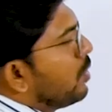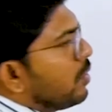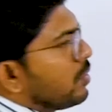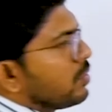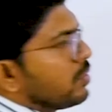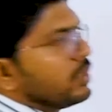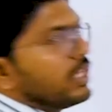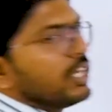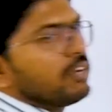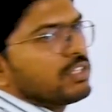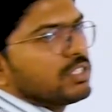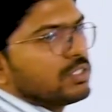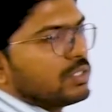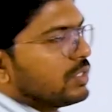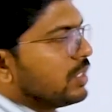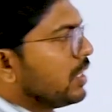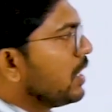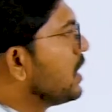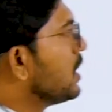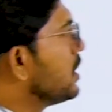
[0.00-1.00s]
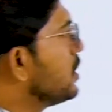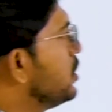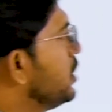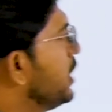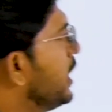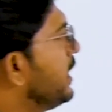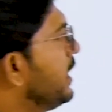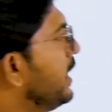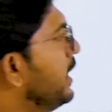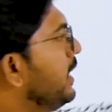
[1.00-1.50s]
So there was
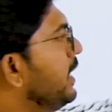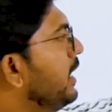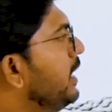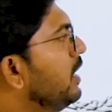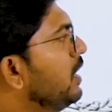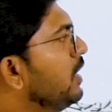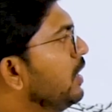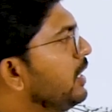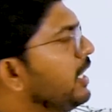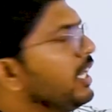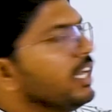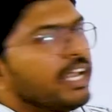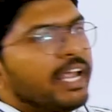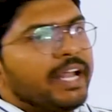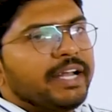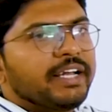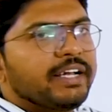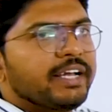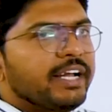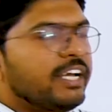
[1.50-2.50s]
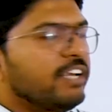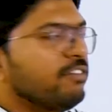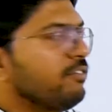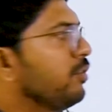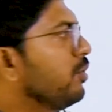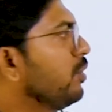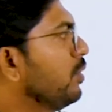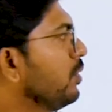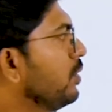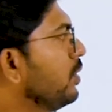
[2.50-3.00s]
GATT till
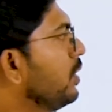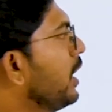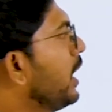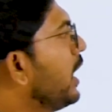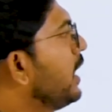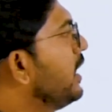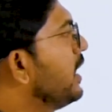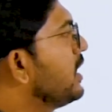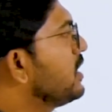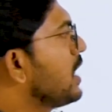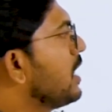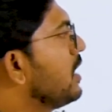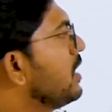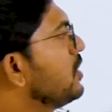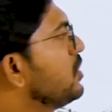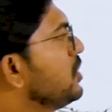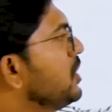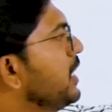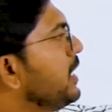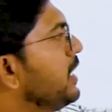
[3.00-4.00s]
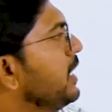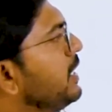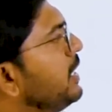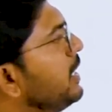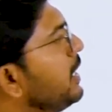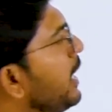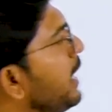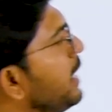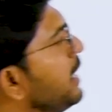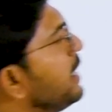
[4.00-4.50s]
1994, and there is another GATT in
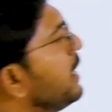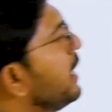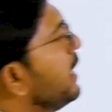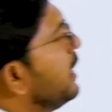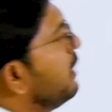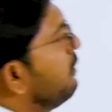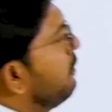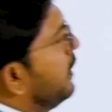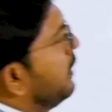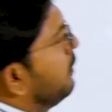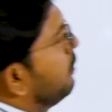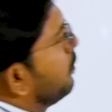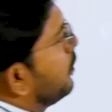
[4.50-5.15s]
1995.